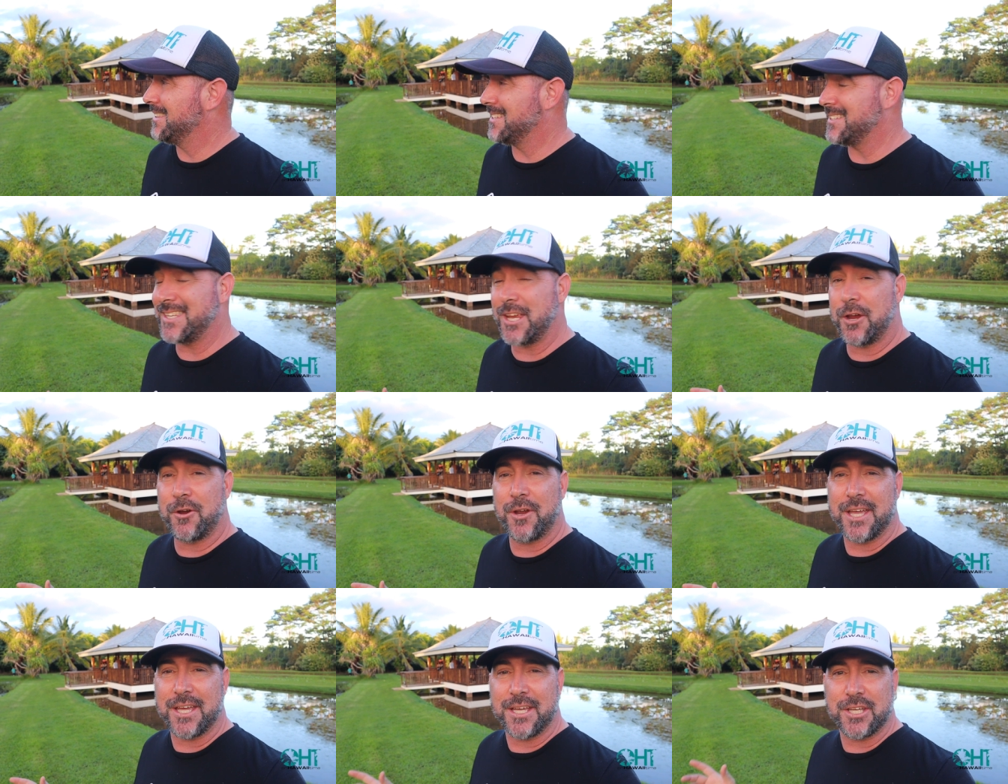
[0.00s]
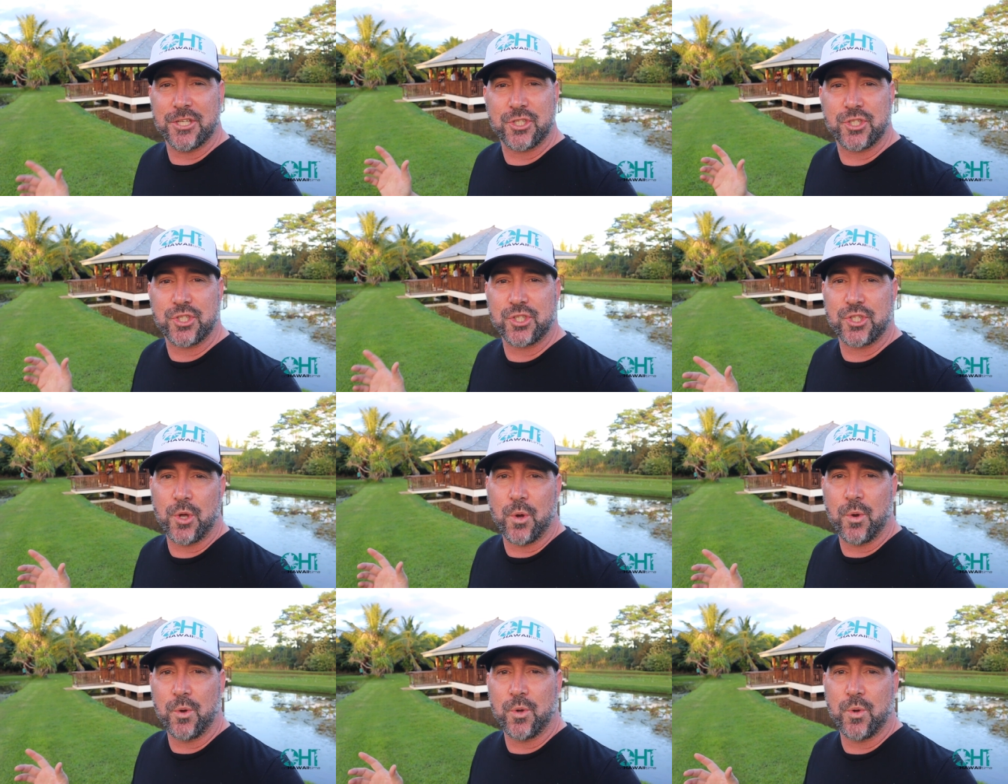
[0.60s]
This area is
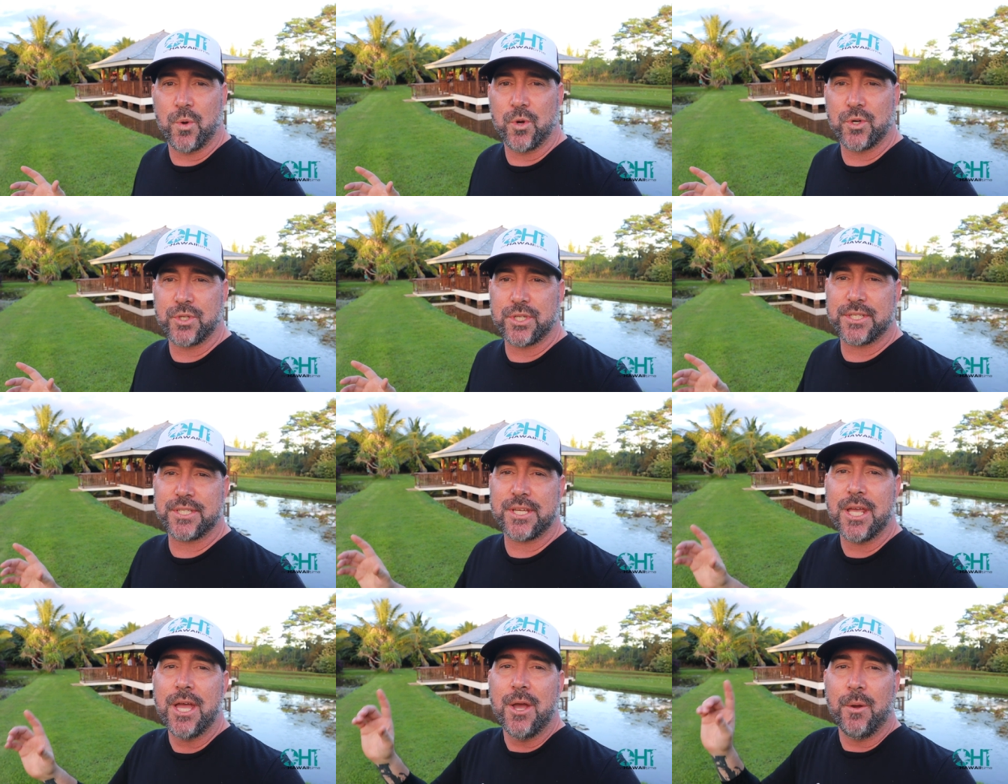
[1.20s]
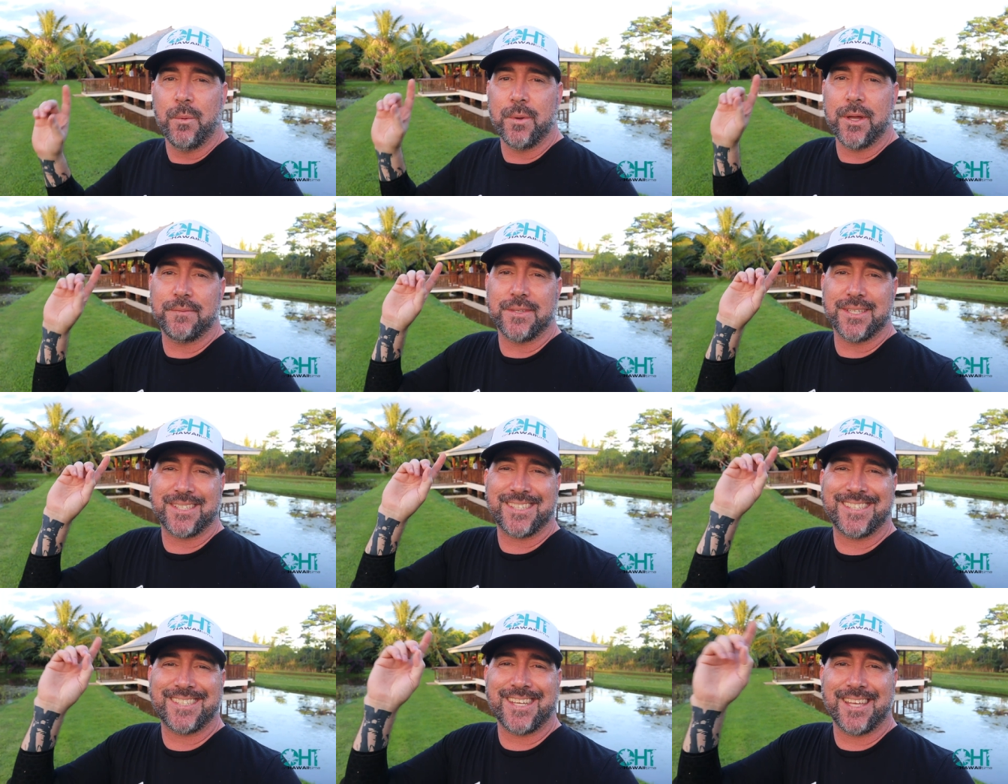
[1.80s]
so gorgeous. We have
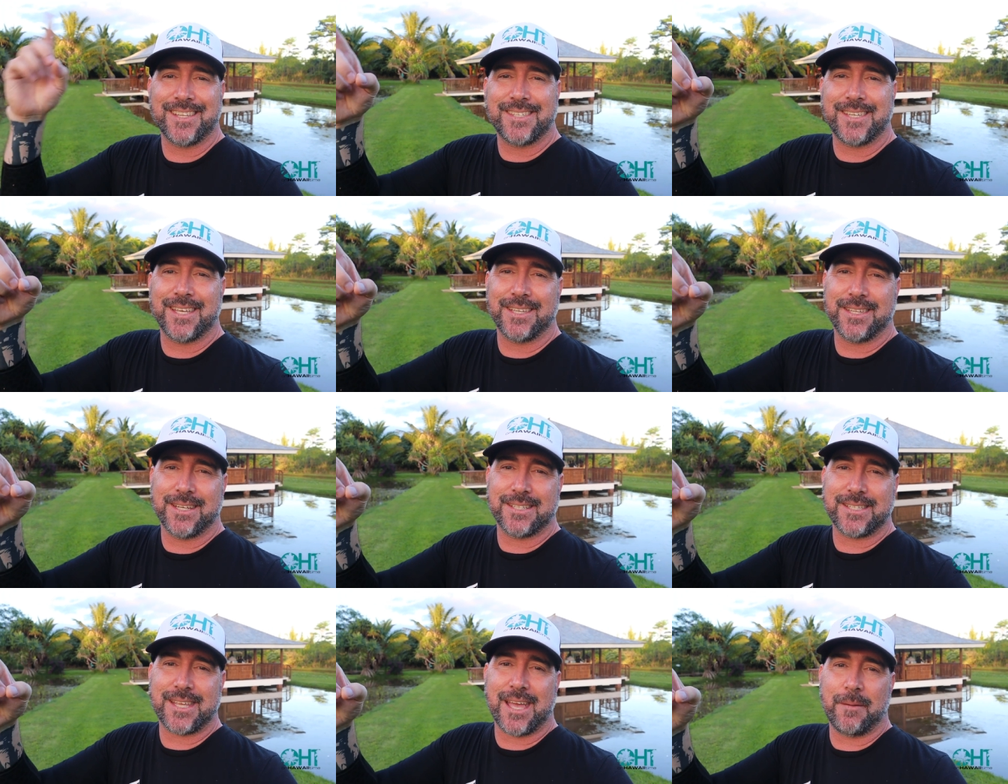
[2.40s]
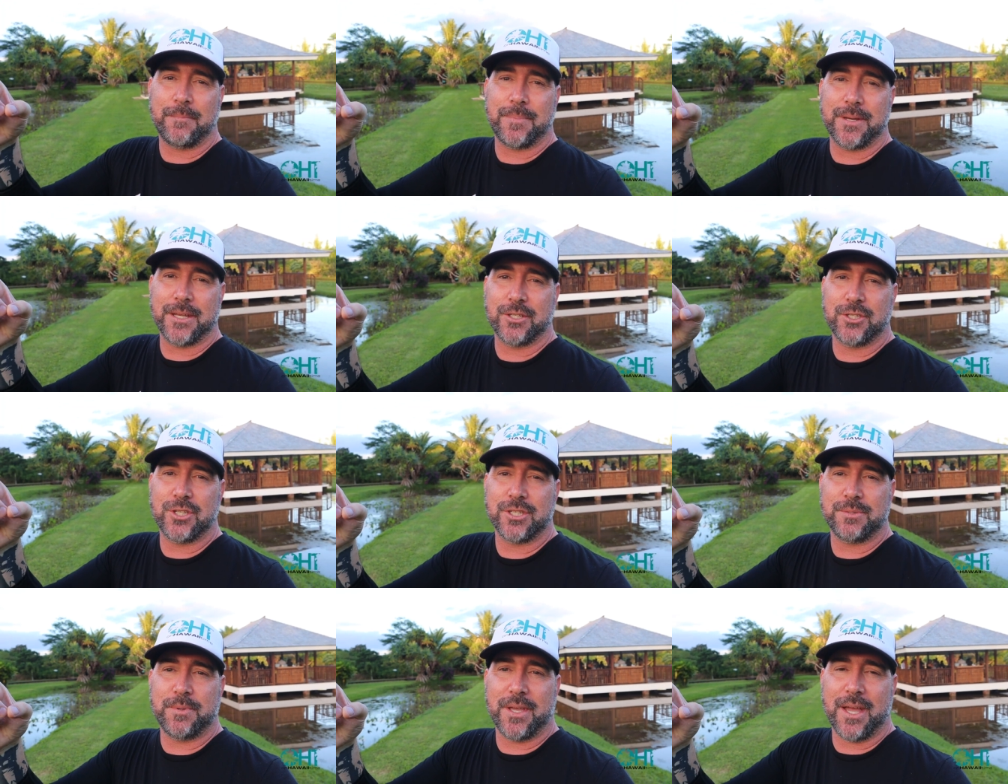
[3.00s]
the sunset that is
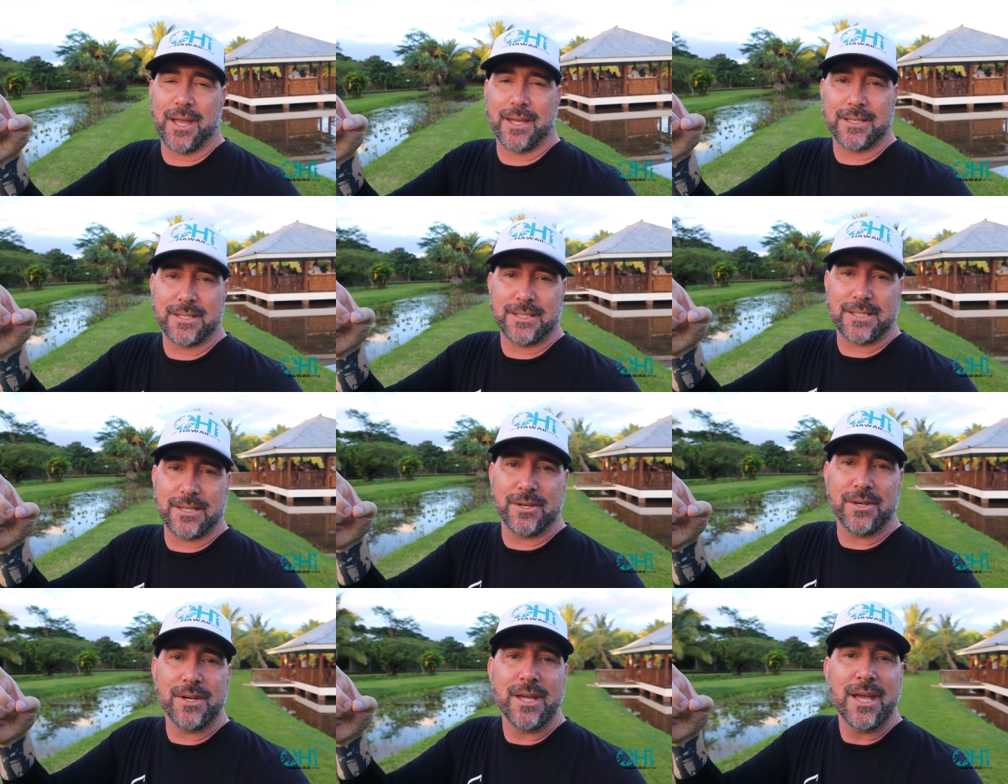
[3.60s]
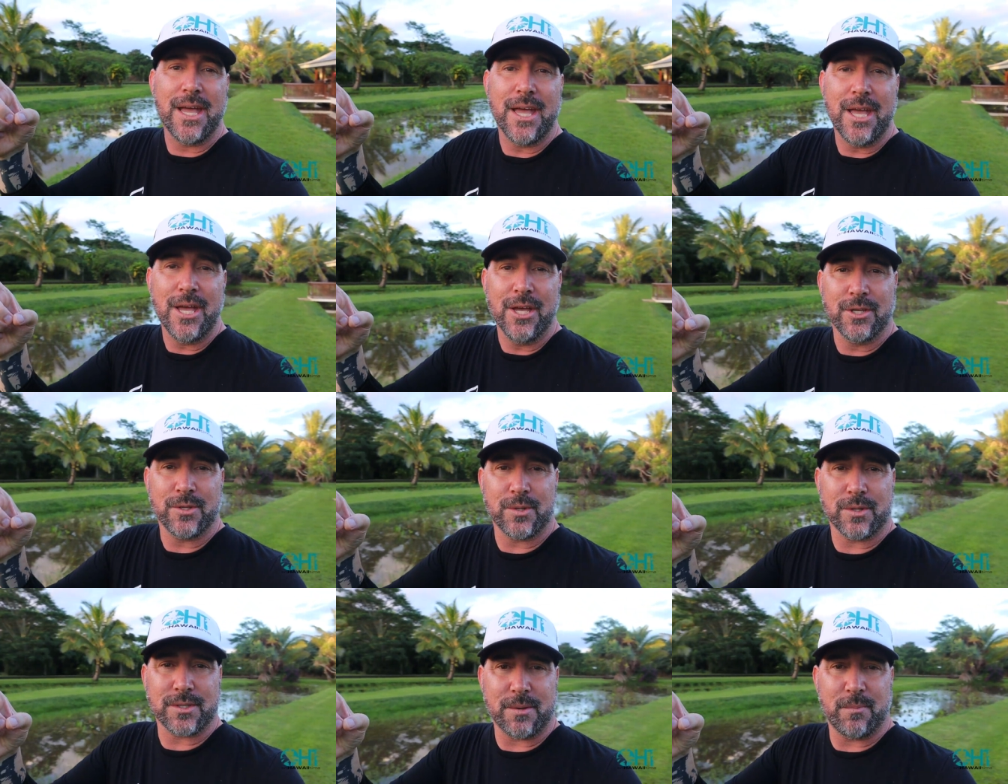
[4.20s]
happening just behind us here.
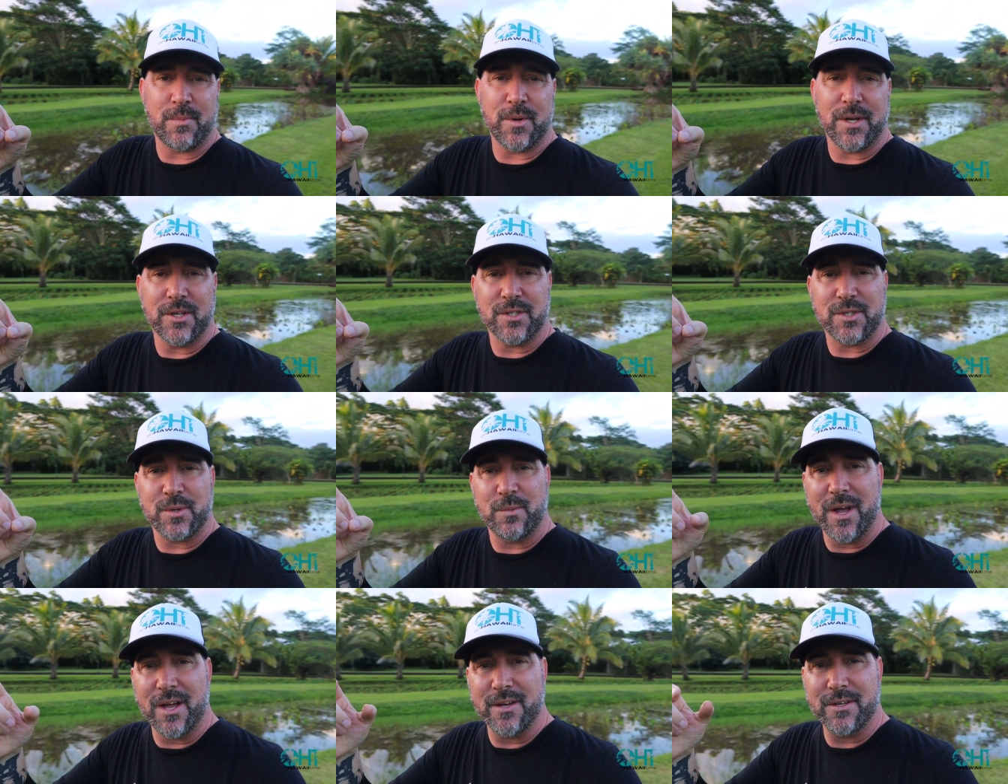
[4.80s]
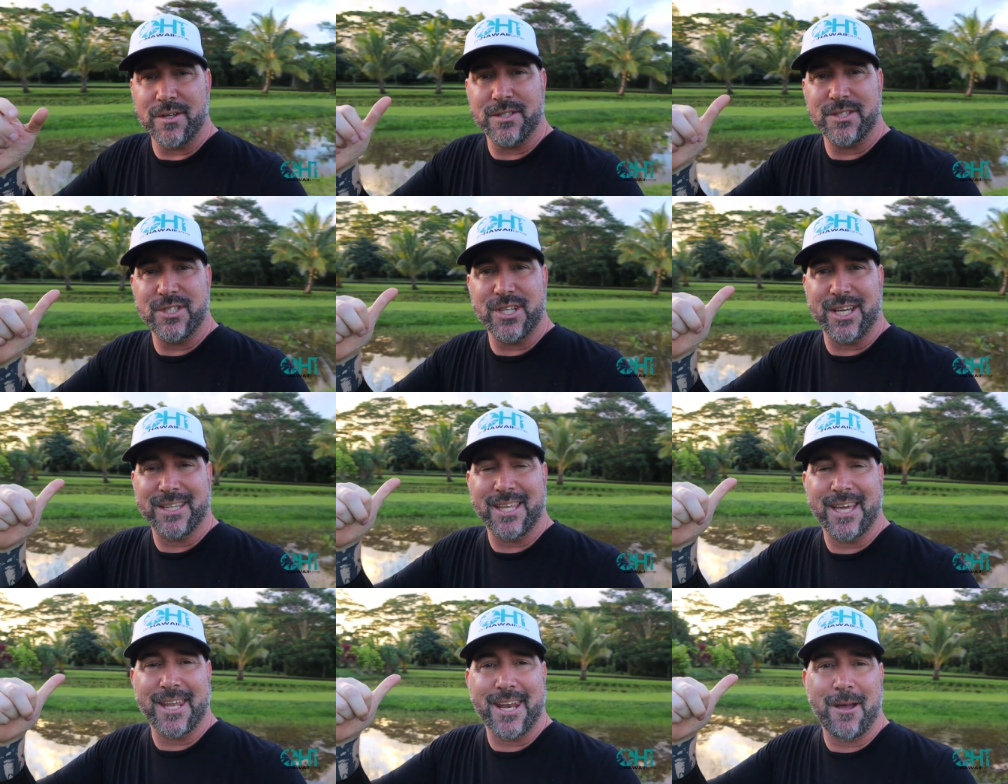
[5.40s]
So as I bring us around, you
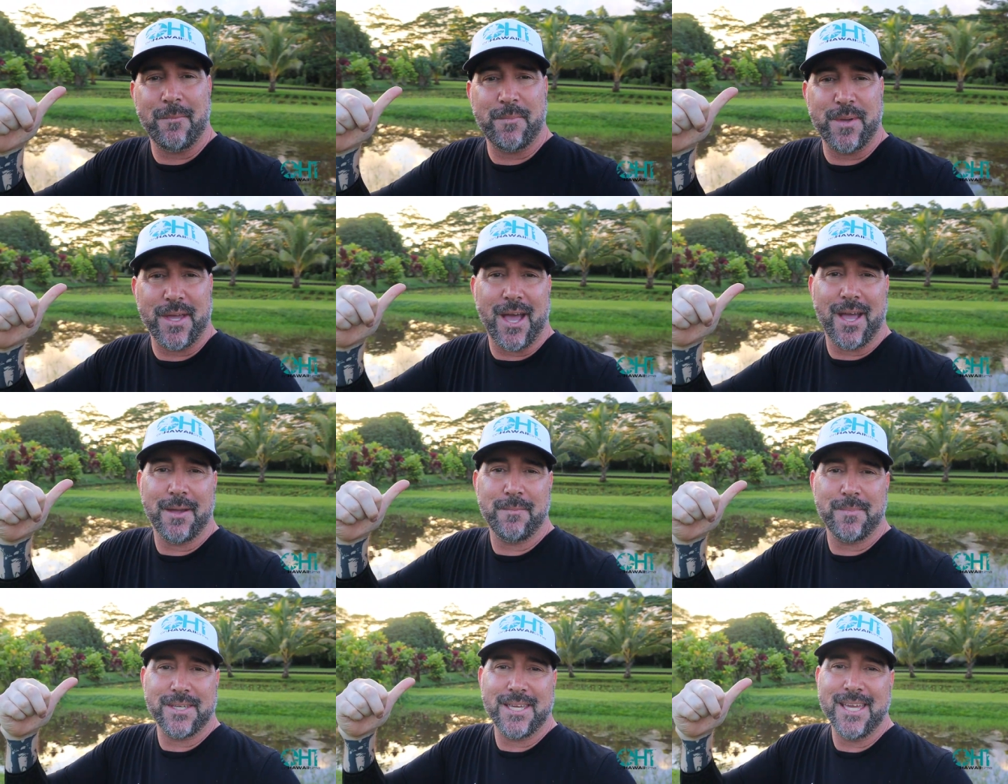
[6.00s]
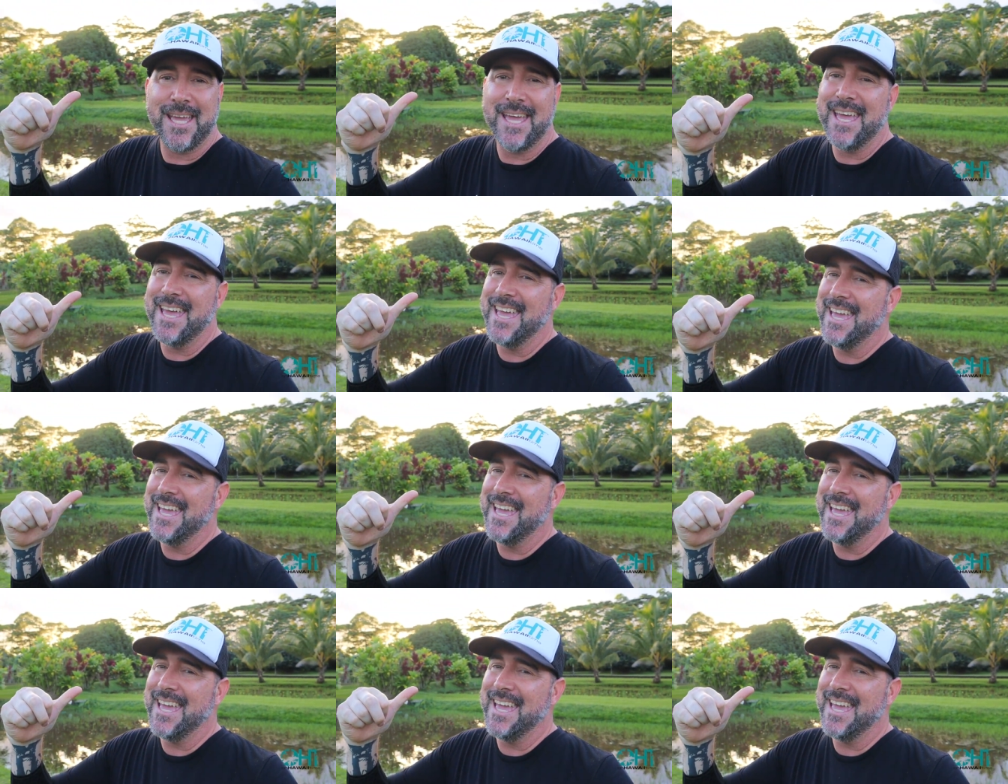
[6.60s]
check that out behind me.